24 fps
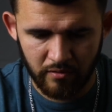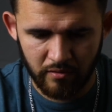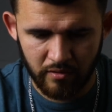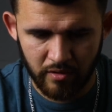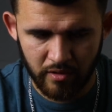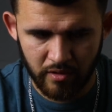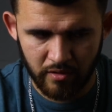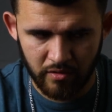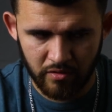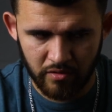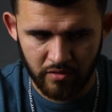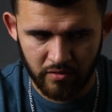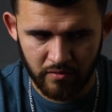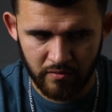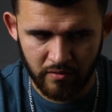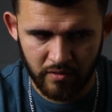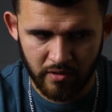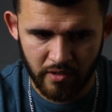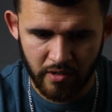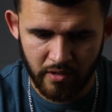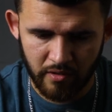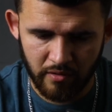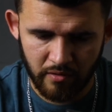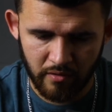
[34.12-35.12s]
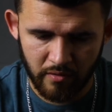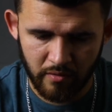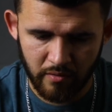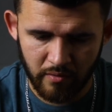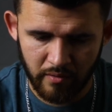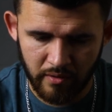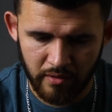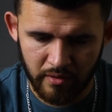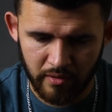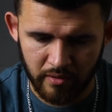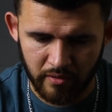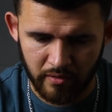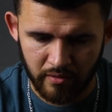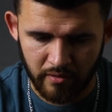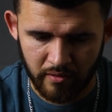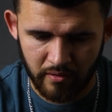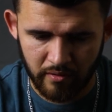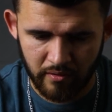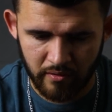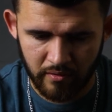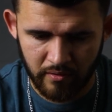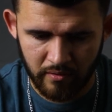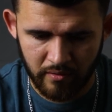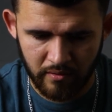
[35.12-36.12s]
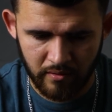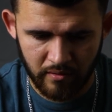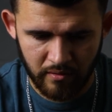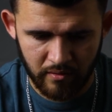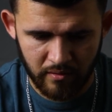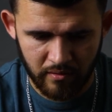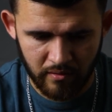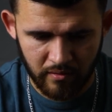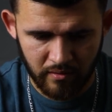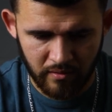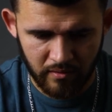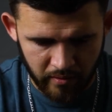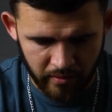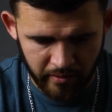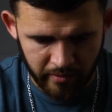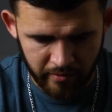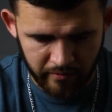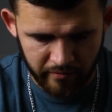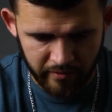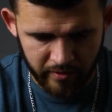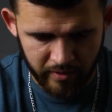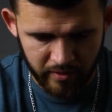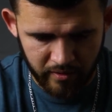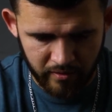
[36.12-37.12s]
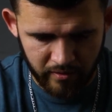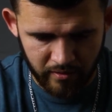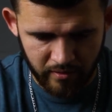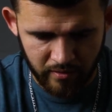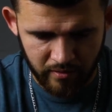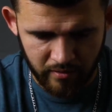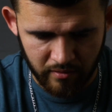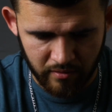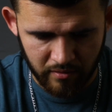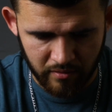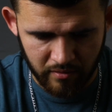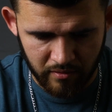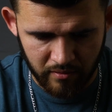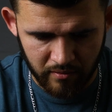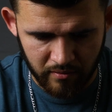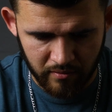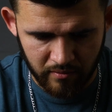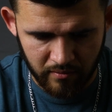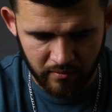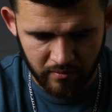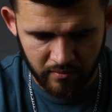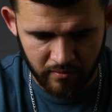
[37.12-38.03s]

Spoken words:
thing shoots kind of quick. How fast does it shoot?